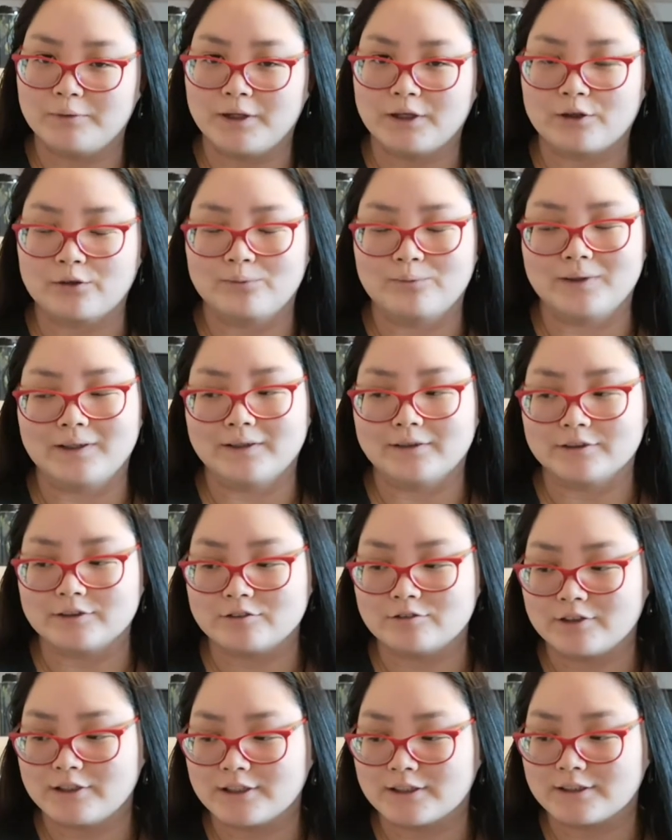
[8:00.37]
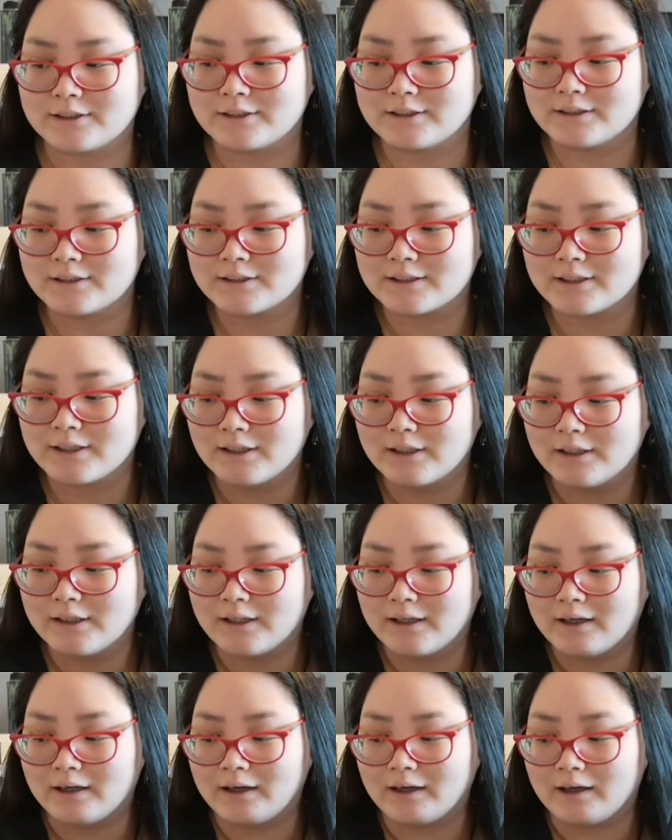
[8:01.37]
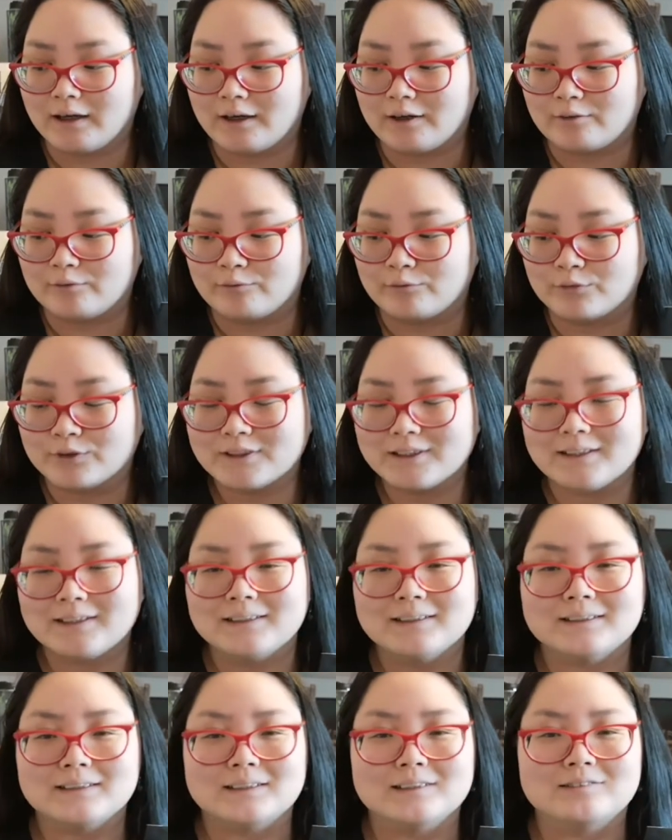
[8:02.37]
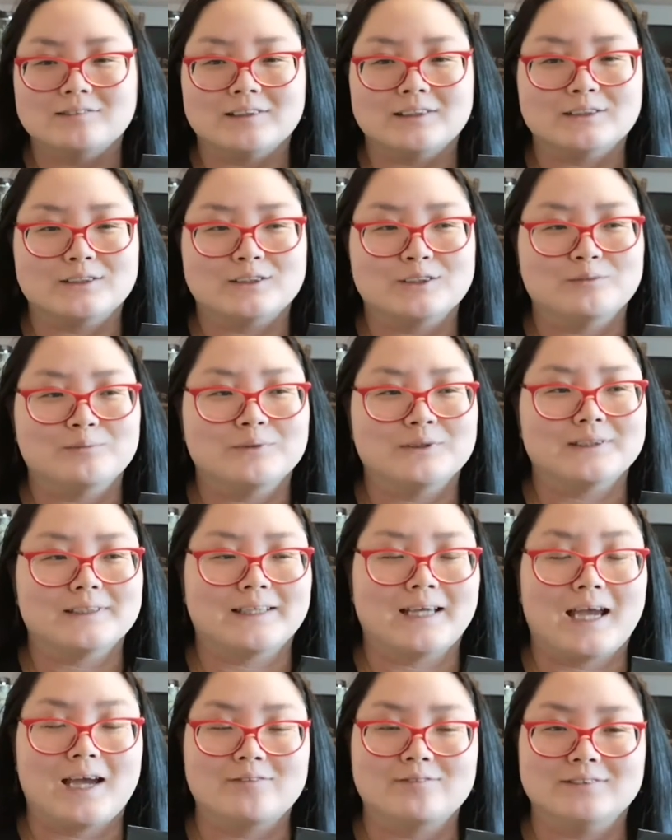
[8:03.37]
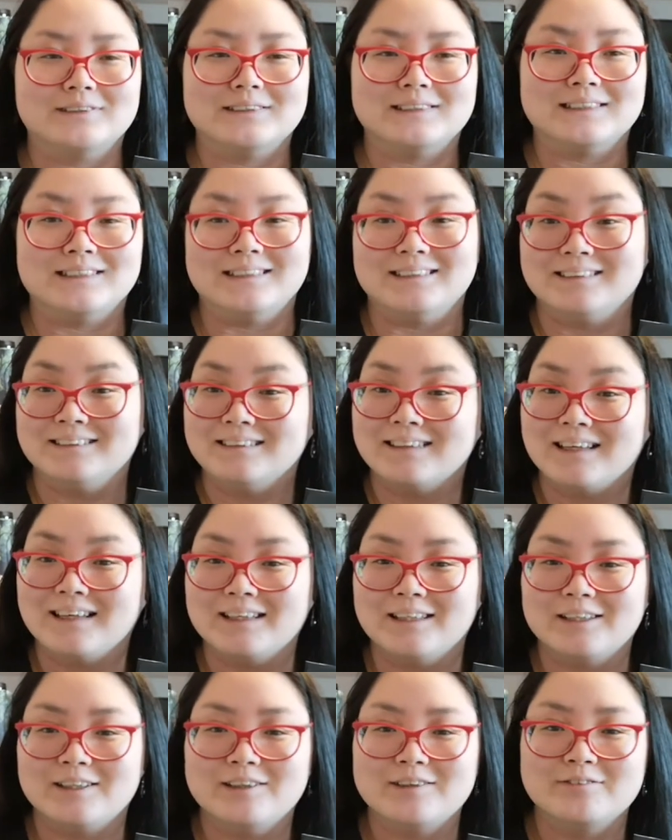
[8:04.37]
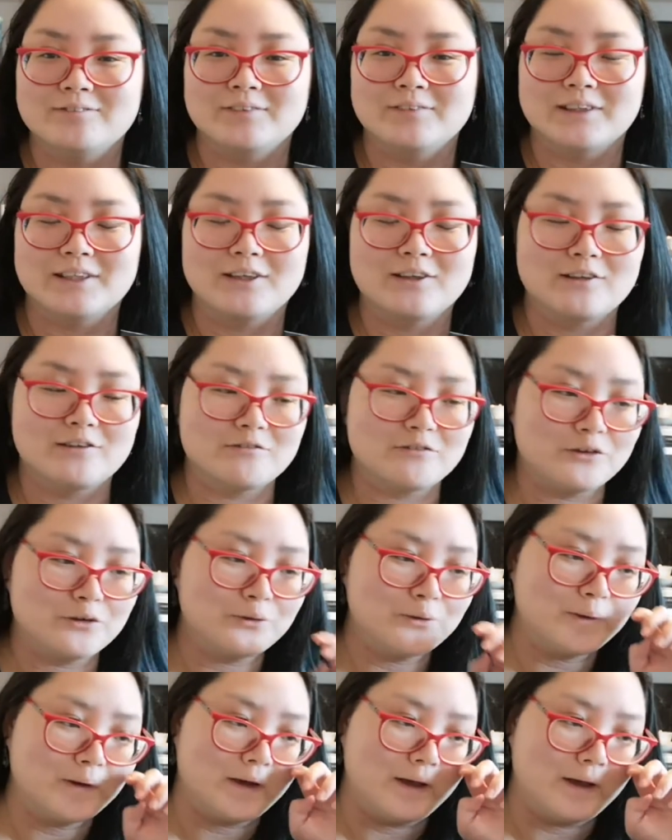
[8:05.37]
black and white illustrations, which I think is interesting because I haven't seen any flicking through.